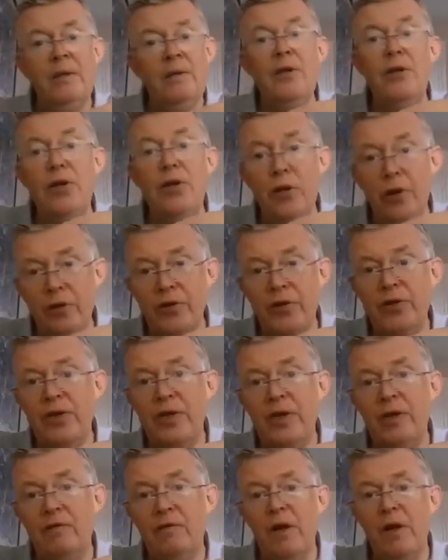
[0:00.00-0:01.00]

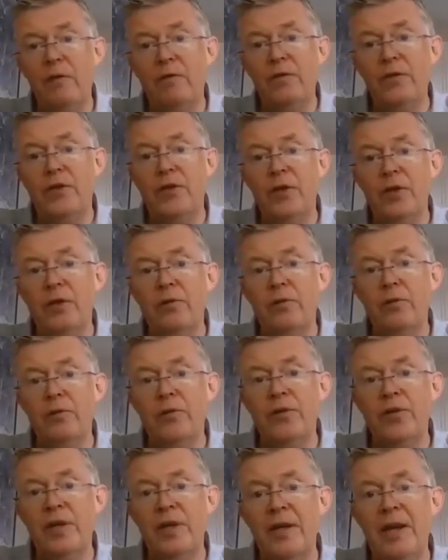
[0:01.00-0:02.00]
Non-stick valve
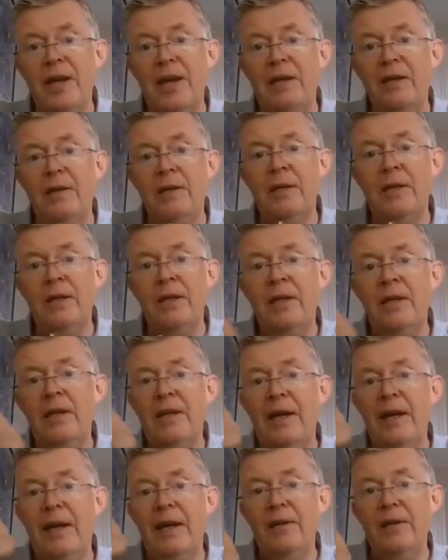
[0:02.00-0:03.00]
internals, again,
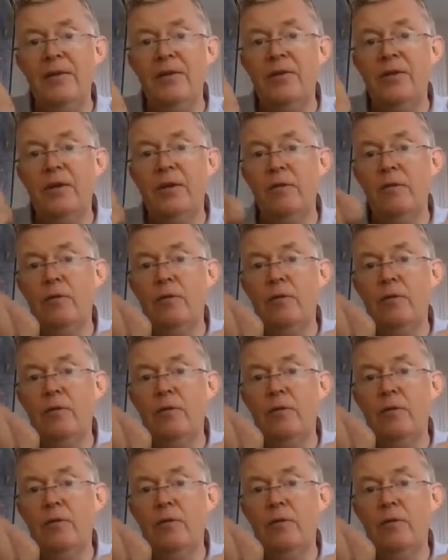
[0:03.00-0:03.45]
And of